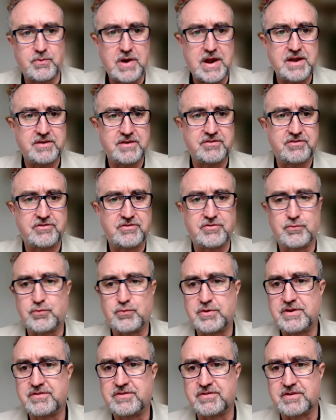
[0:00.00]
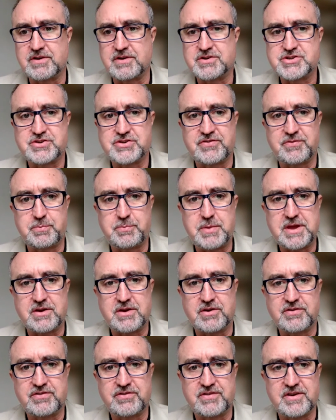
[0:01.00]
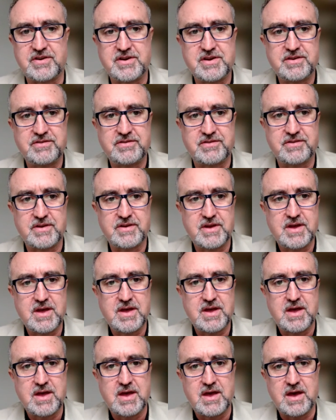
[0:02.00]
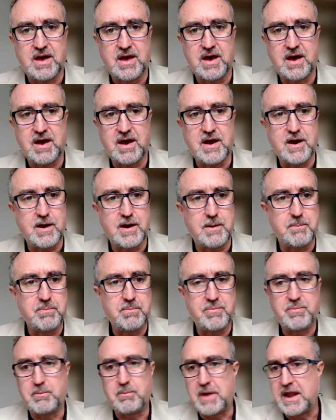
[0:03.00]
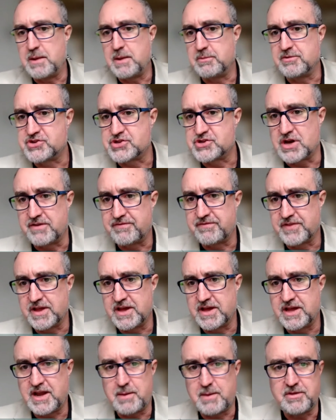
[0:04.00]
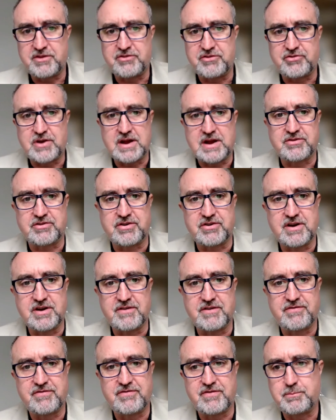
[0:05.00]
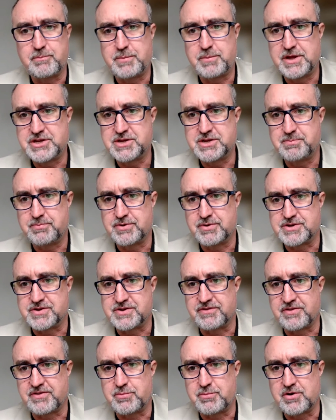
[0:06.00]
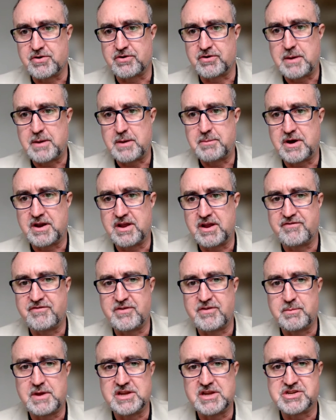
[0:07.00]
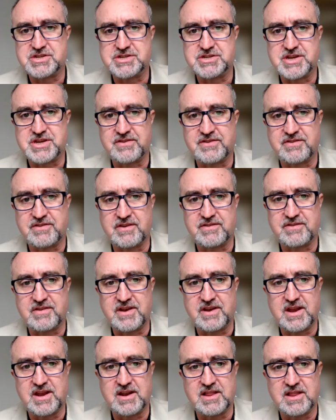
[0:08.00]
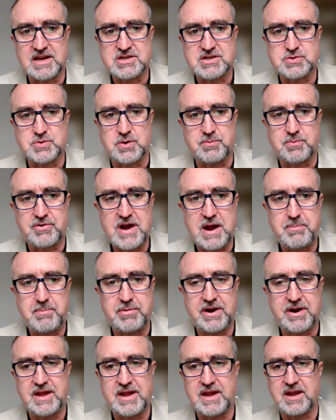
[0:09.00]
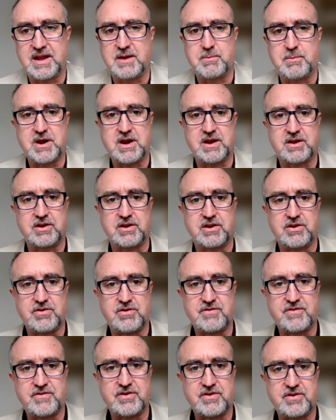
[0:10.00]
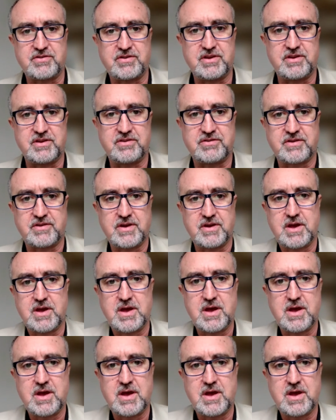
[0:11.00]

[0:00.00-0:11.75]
Right to Research Speaker Series. My name is Sean Flynn. I'm the director of PIDGIP, which is the program on information justice and intellectual property at American University's